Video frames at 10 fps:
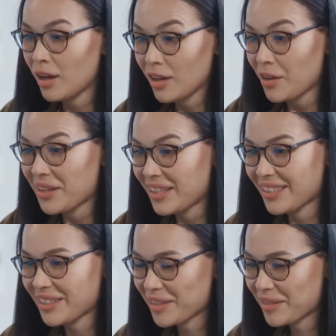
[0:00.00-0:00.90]
on.
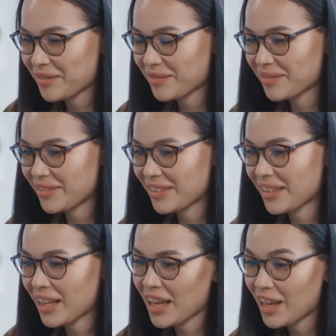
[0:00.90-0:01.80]
And after
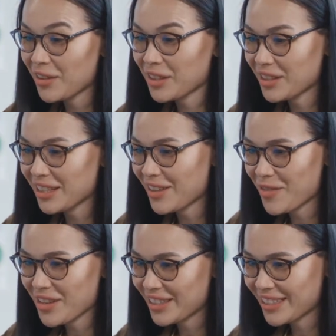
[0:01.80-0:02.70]
that, you can
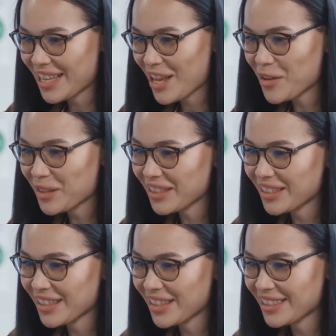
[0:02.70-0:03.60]
consider doing this
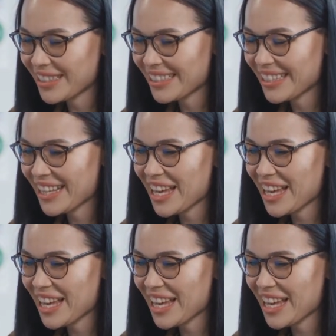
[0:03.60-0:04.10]
particular degree.